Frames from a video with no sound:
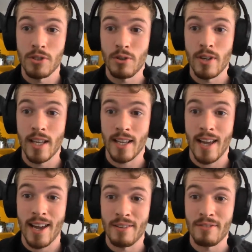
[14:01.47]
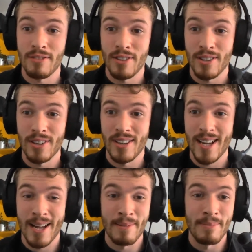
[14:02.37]
for joining and for
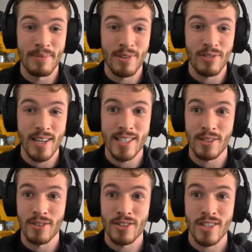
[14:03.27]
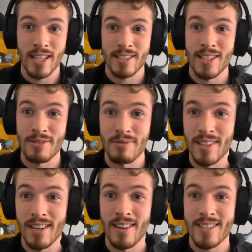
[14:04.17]
writing on the chat. It's
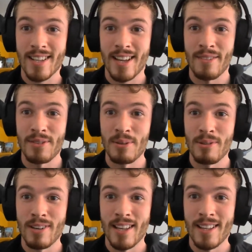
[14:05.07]
really nice to have you all